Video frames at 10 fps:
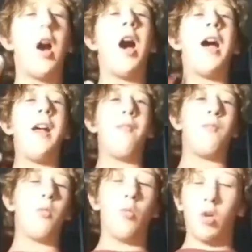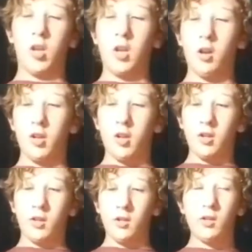I have been working on
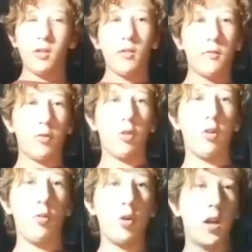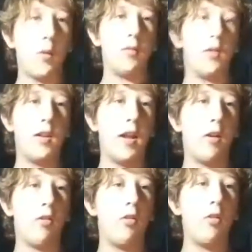this for what time is it
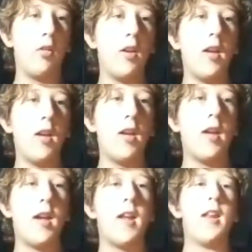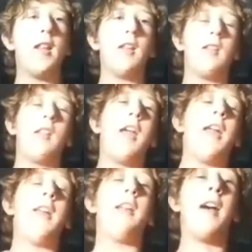now? It is
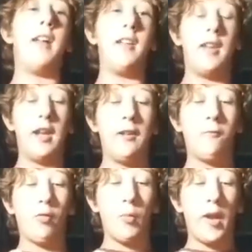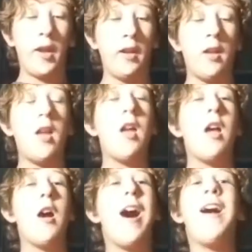8:19 for me.
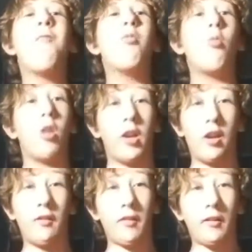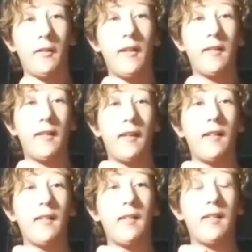I've been working on this
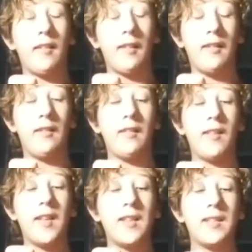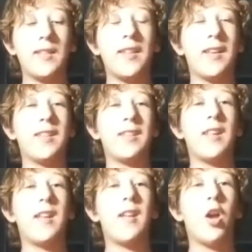since
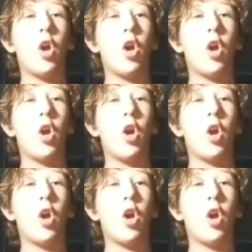6